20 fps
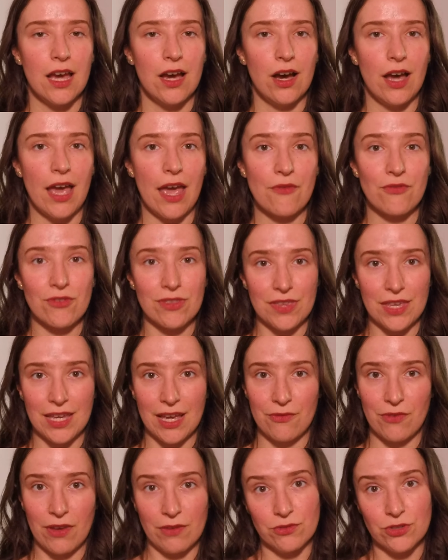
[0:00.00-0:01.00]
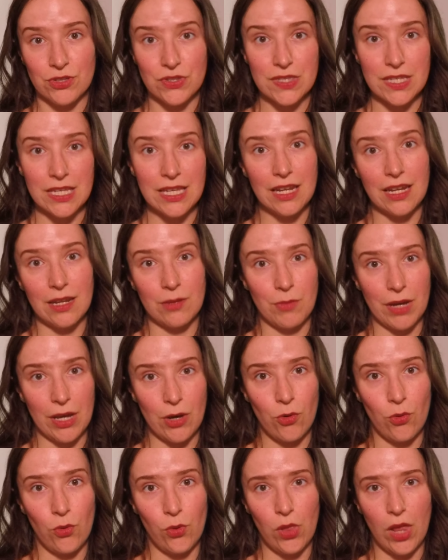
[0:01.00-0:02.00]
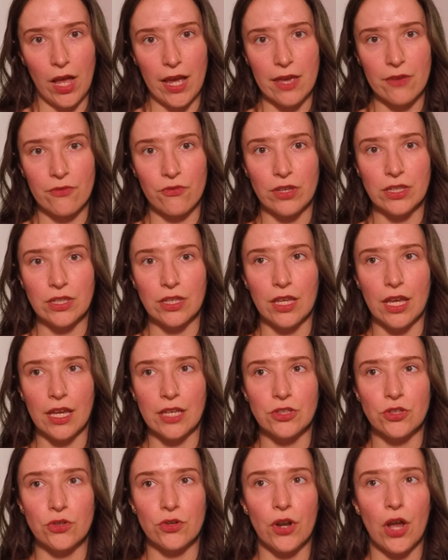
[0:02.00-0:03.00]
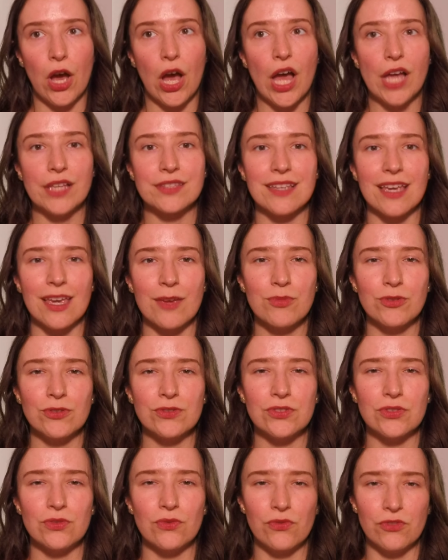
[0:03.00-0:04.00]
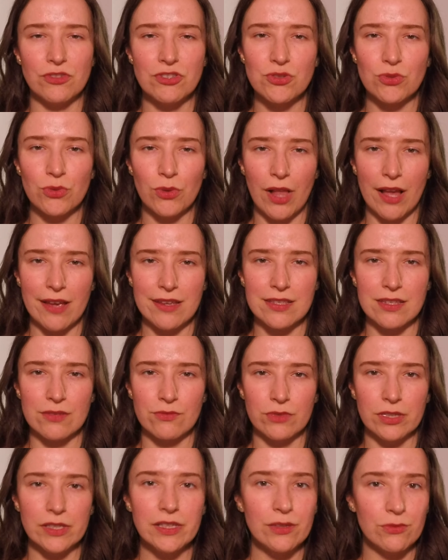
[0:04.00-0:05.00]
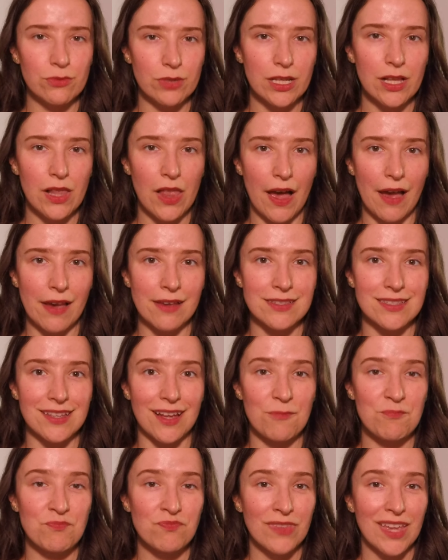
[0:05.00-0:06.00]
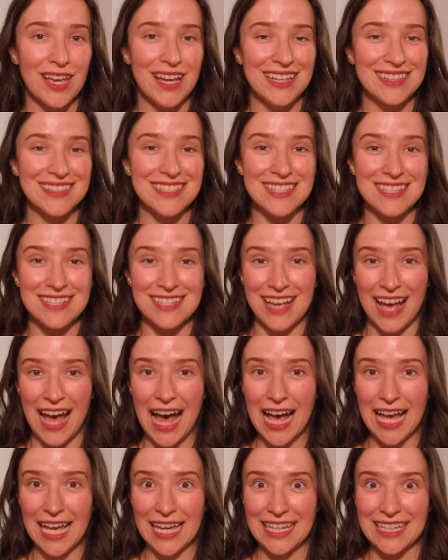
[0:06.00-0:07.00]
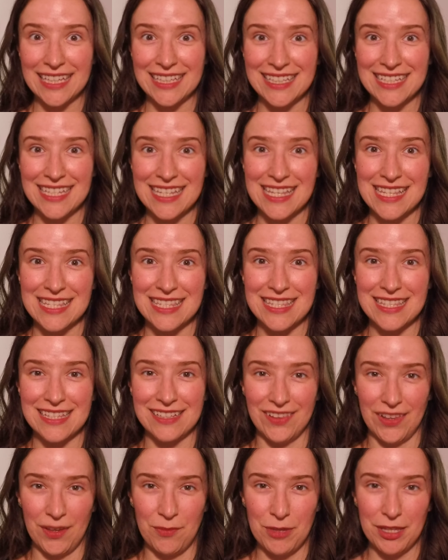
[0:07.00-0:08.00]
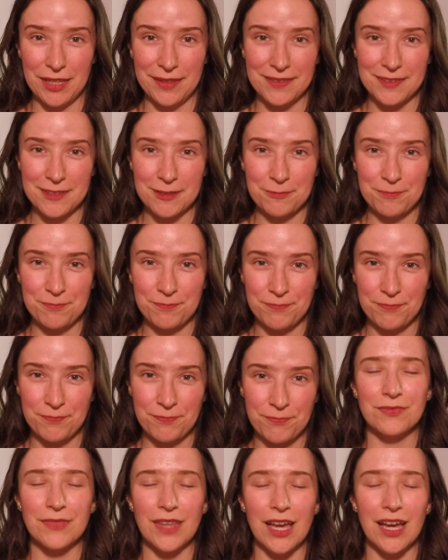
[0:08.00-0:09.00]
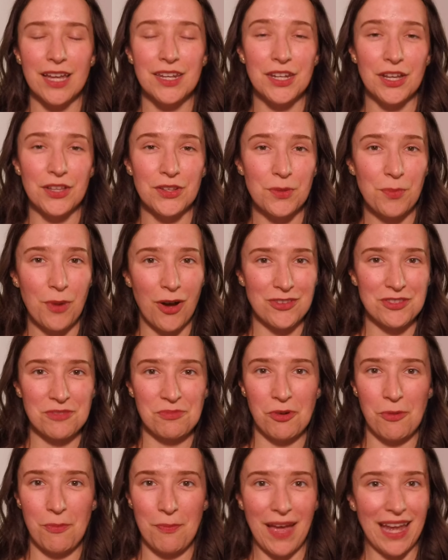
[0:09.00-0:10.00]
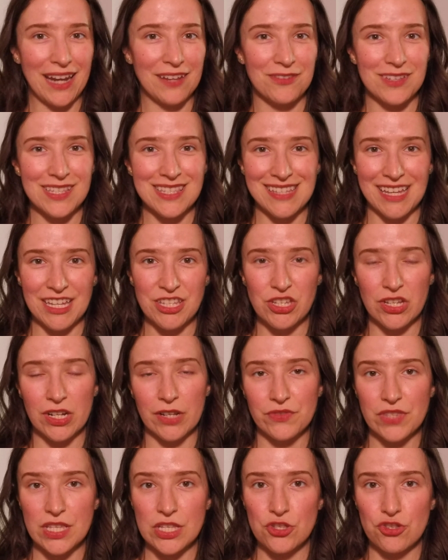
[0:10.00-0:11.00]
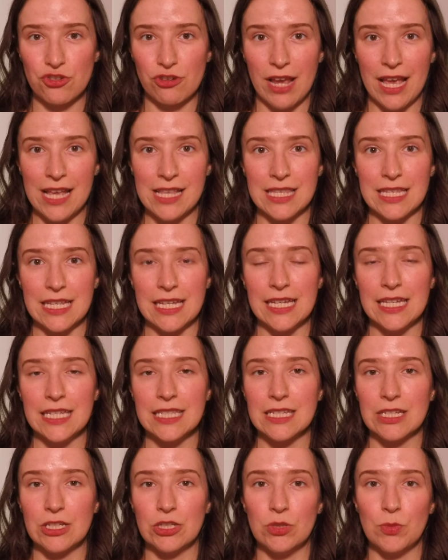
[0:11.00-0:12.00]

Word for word: everything I've ever seen in my whole life. And, and you're not able to visualize and really realize that the sky is the limit. Another possible manifestation of this transit could